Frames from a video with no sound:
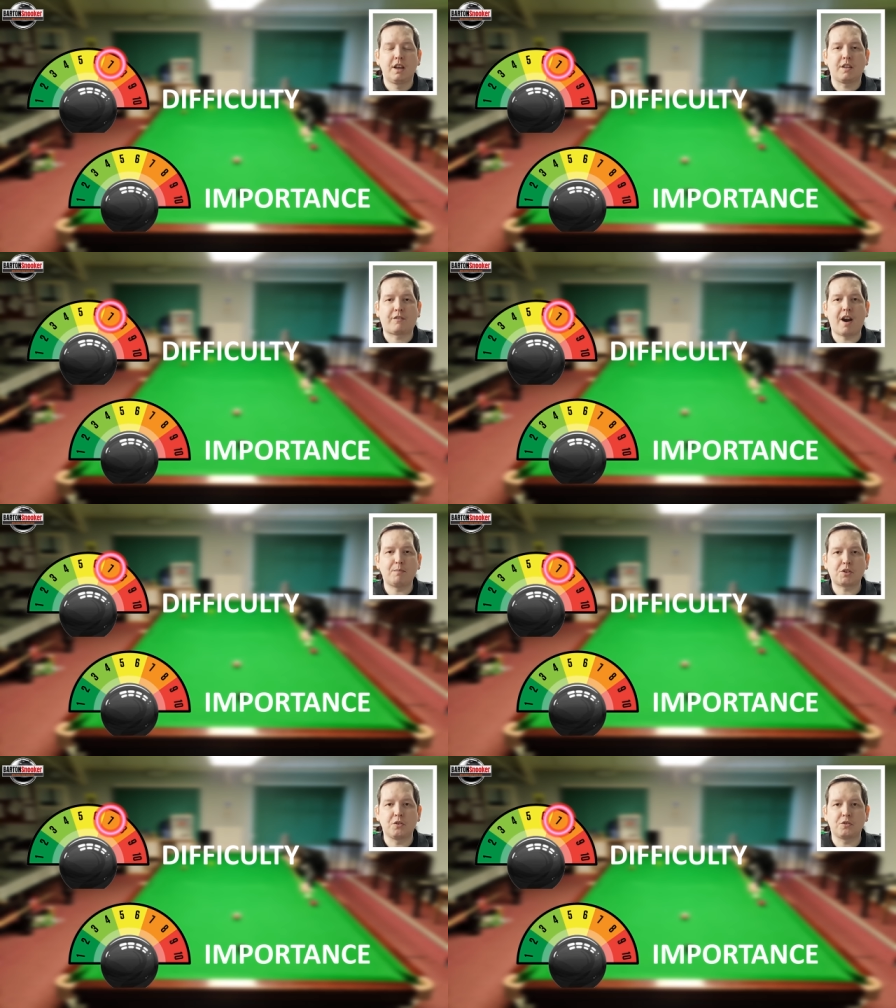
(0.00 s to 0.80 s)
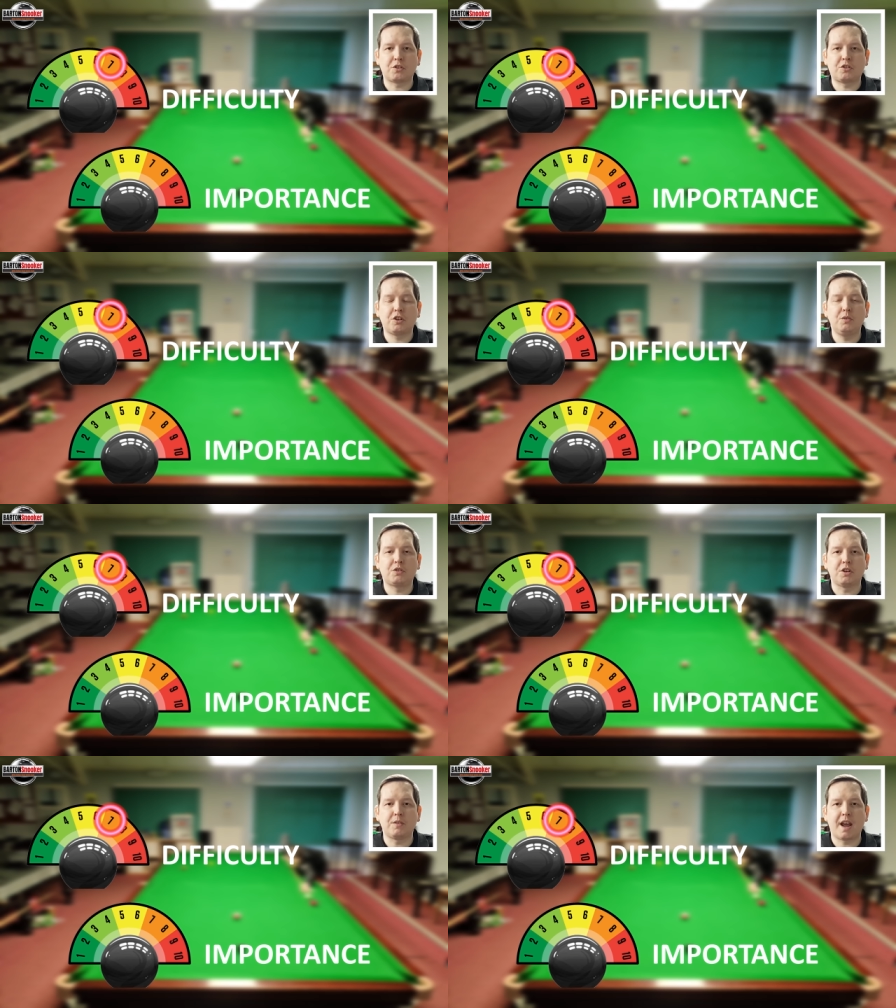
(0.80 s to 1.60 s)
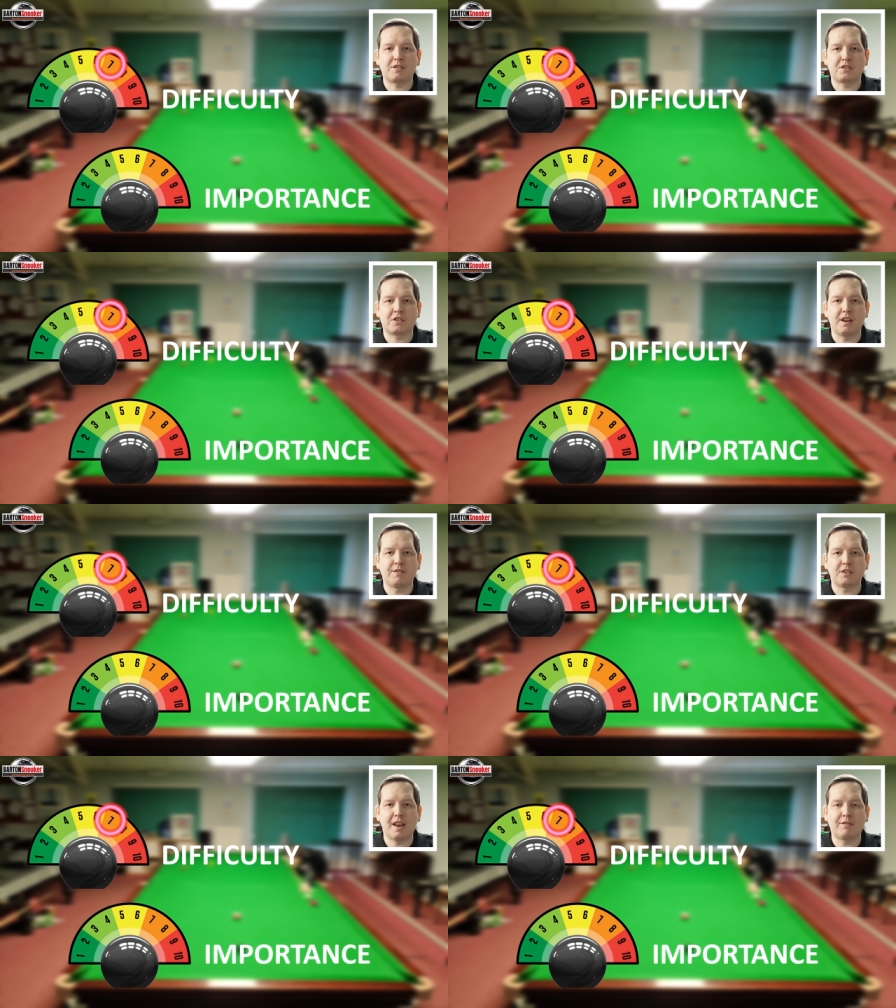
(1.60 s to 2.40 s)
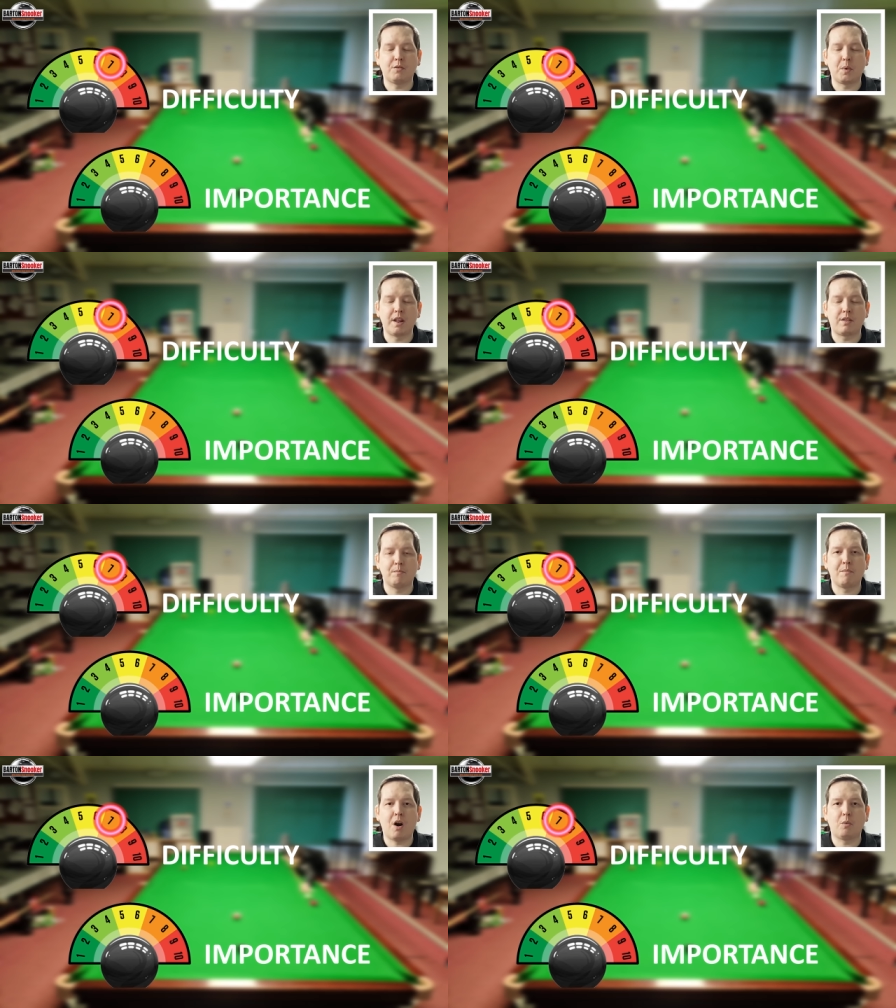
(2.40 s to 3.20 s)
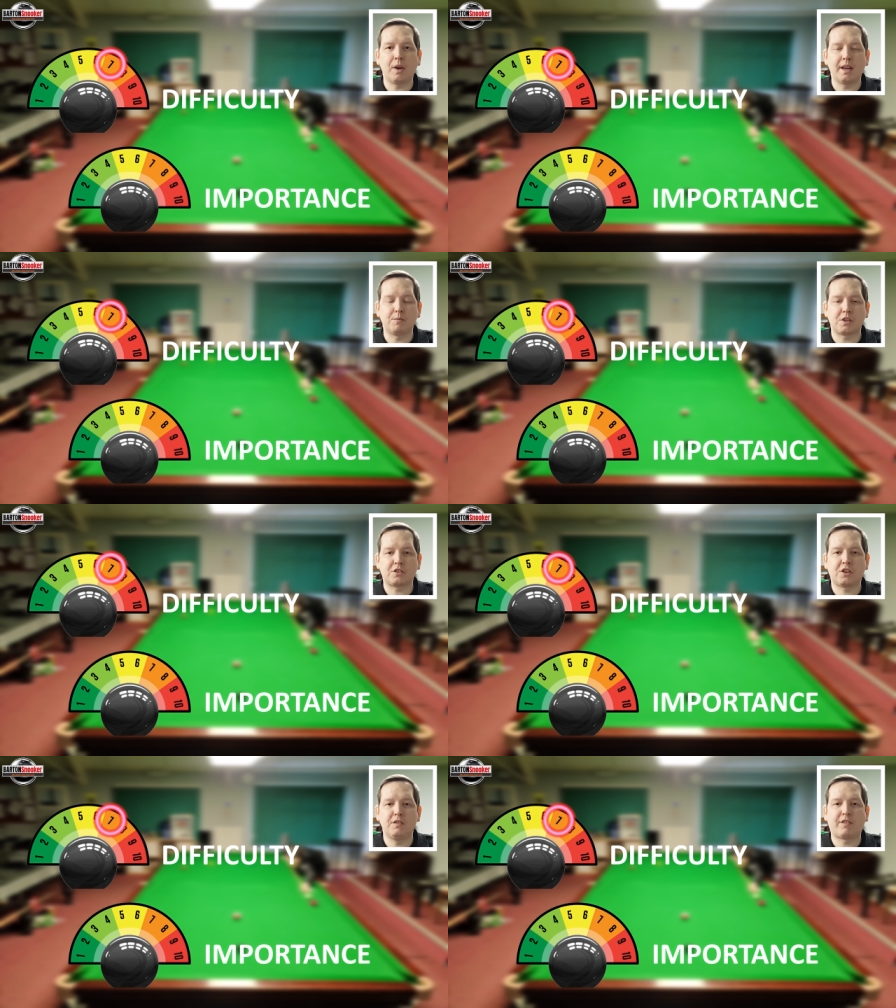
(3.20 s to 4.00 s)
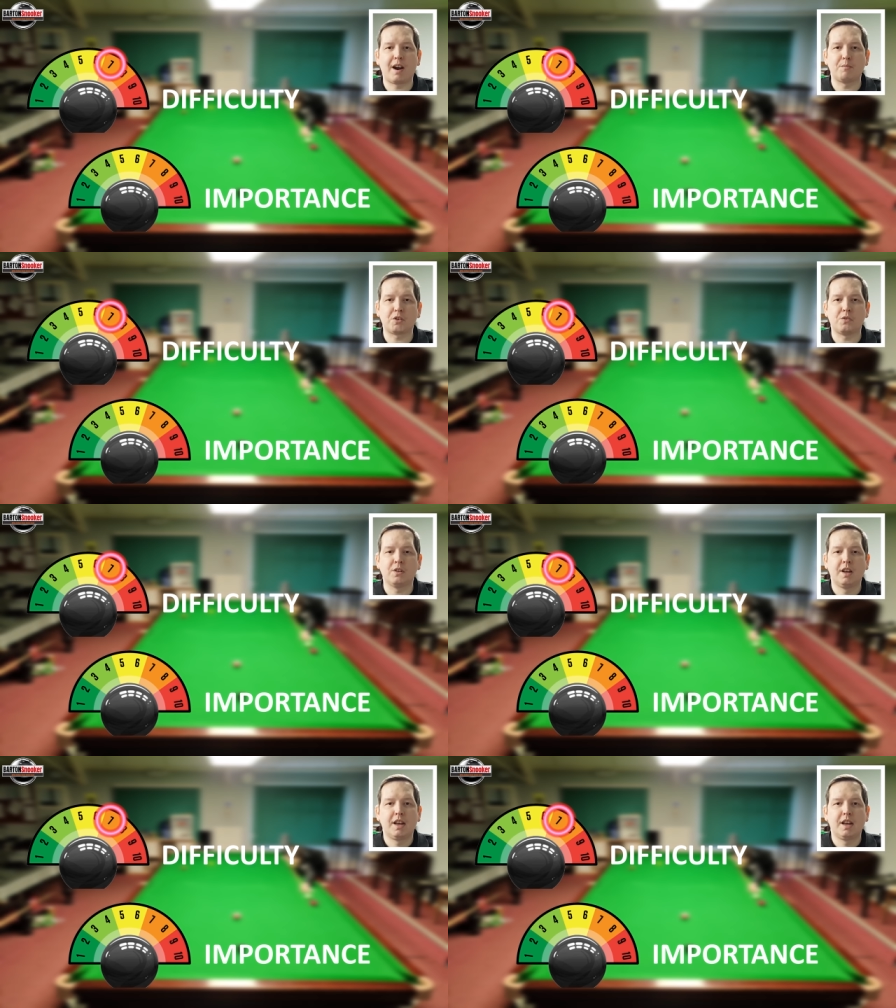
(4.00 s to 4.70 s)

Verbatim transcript: The frame scores are 2-2 there, so Stephen's level with Mark Williams at 2 frames all,